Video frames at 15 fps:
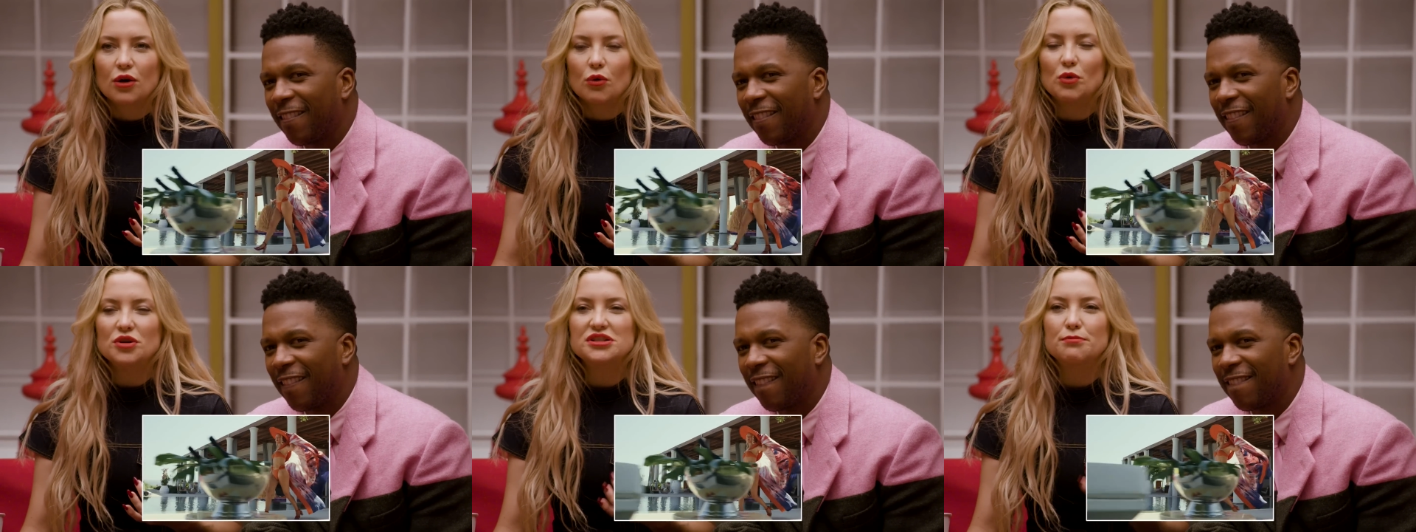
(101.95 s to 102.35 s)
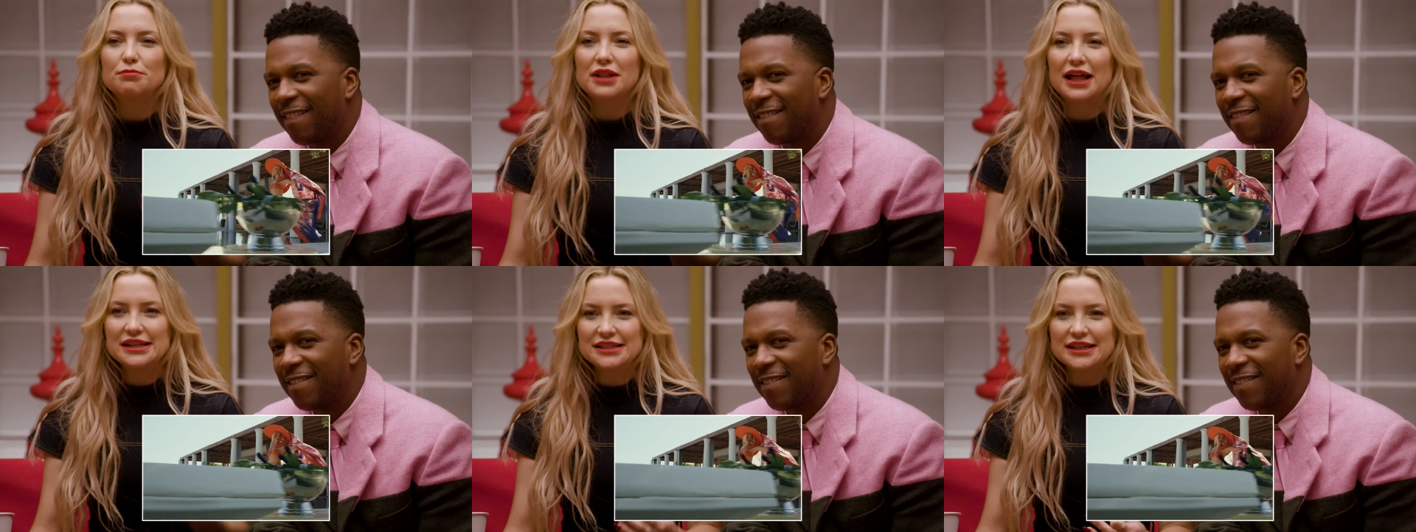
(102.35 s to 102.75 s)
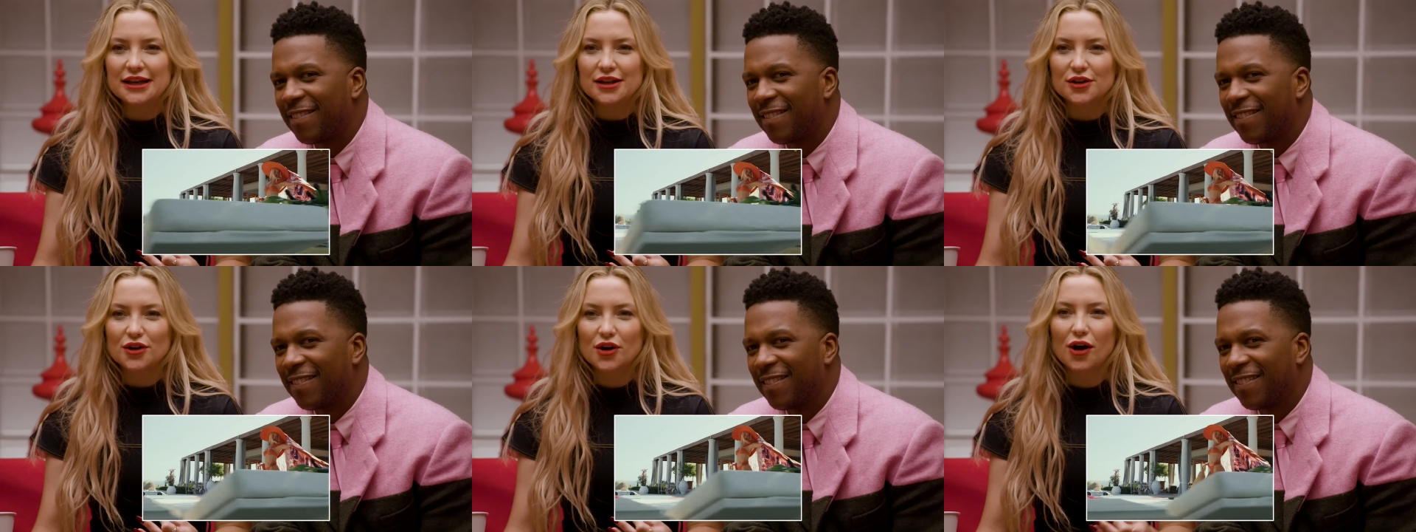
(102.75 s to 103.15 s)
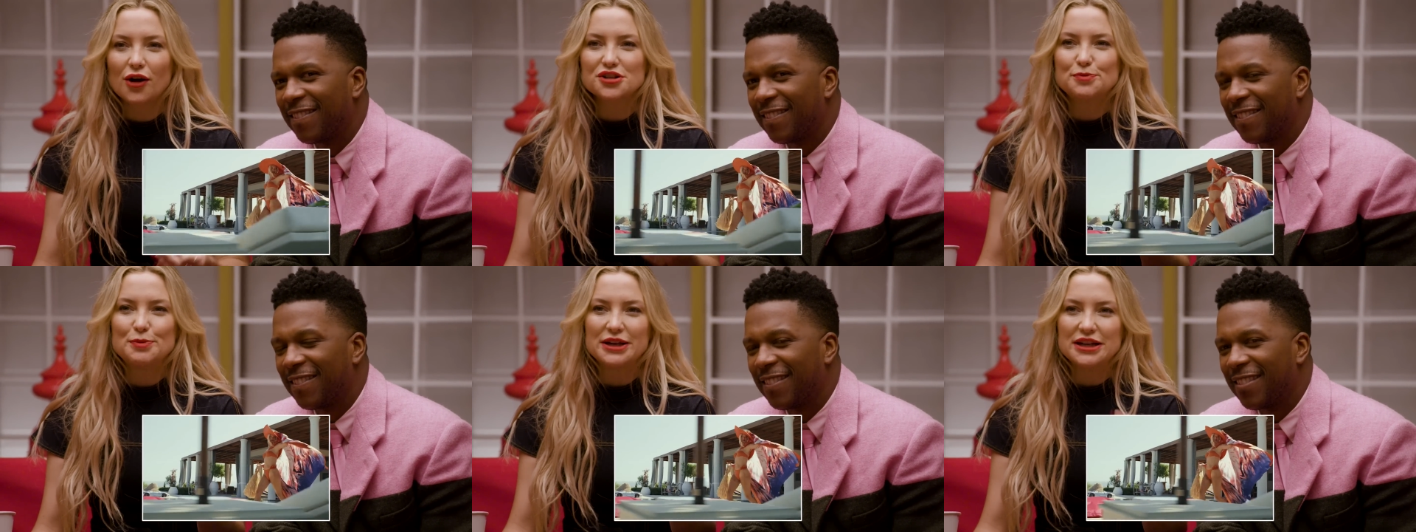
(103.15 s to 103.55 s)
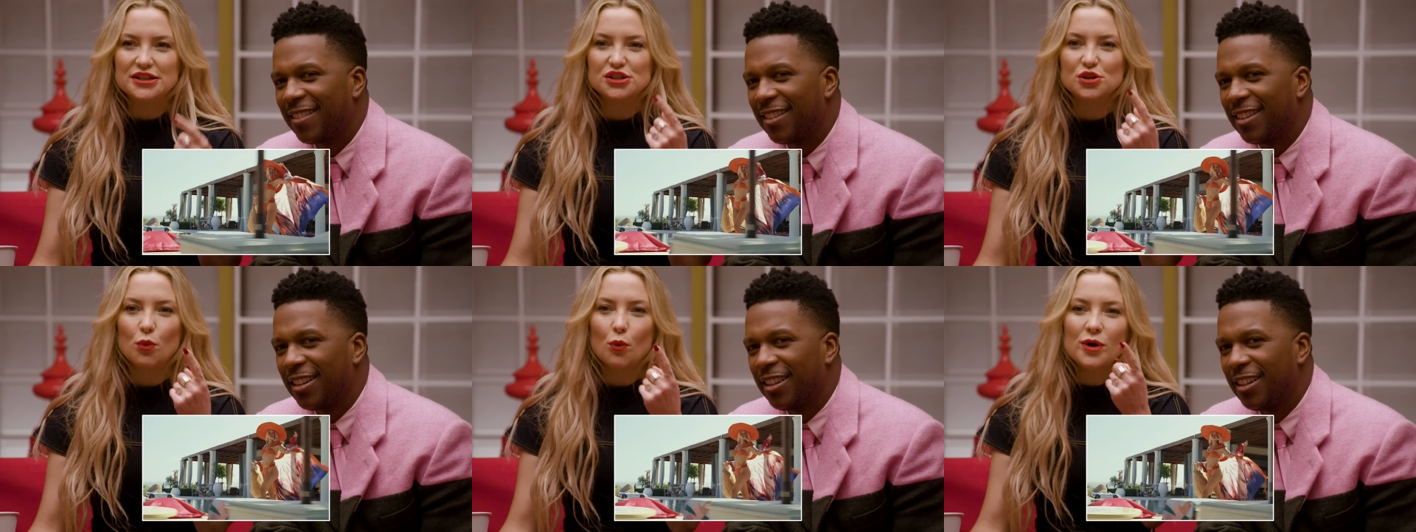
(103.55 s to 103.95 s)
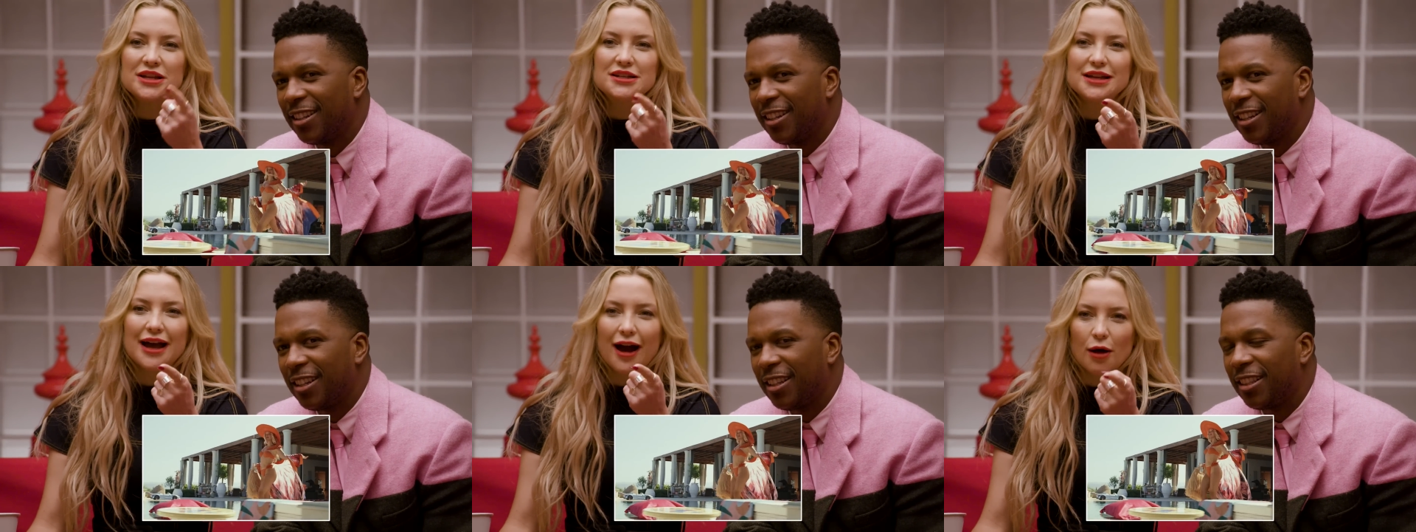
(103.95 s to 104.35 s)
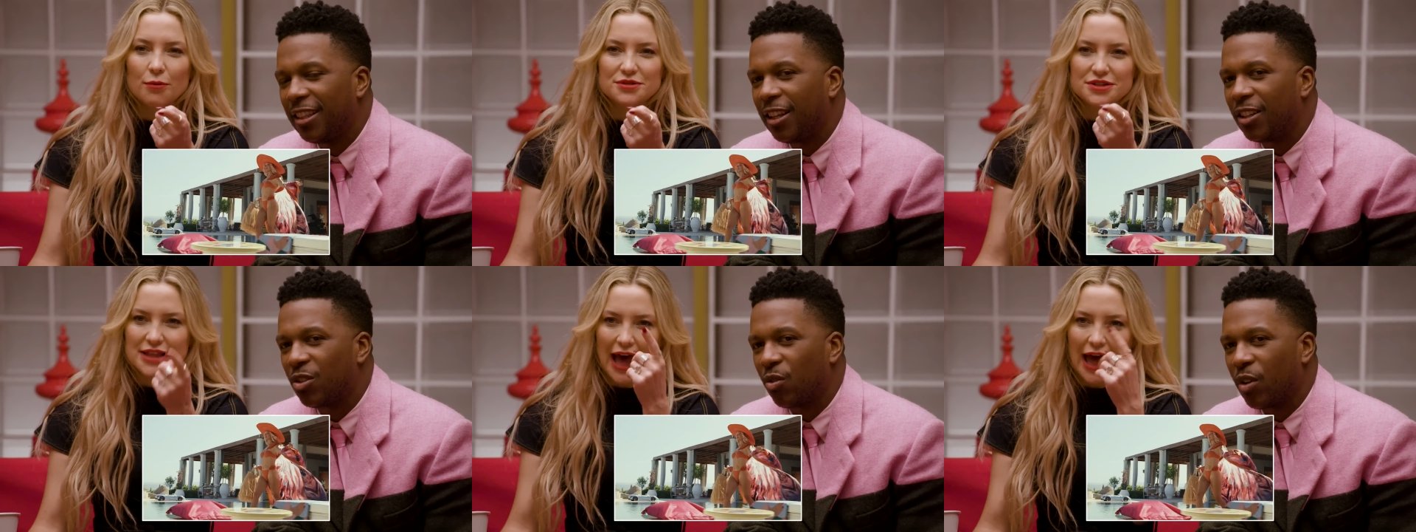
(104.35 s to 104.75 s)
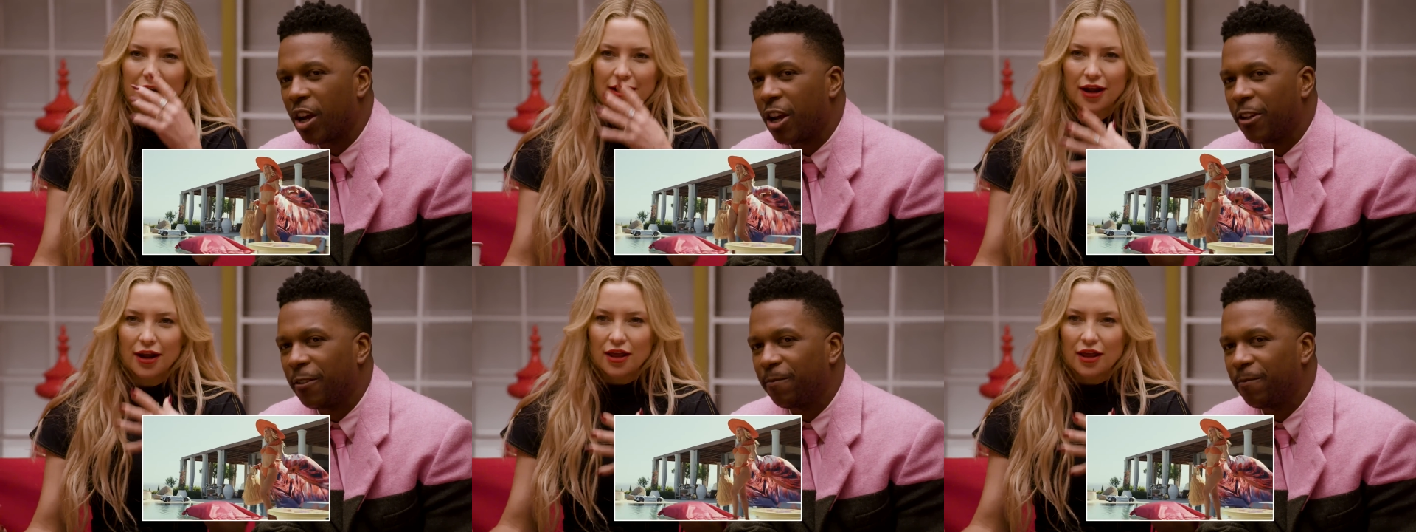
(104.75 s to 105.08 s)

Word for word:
Speaker 1: was a blessing and a curse because the wind helped that